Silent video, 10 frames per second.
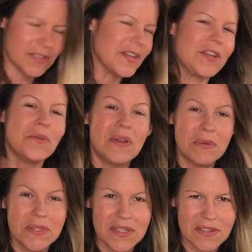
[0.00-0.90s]
And I knew he
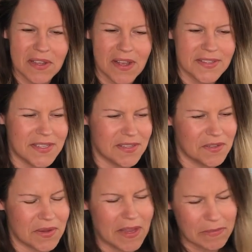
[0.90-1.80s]
was exhausted, so
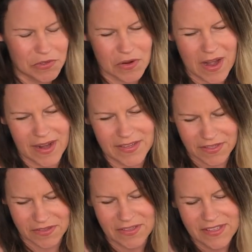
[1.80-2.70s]
I kept trying
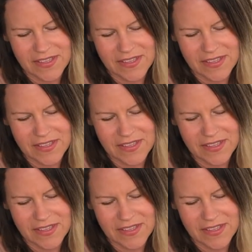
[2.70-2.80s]
to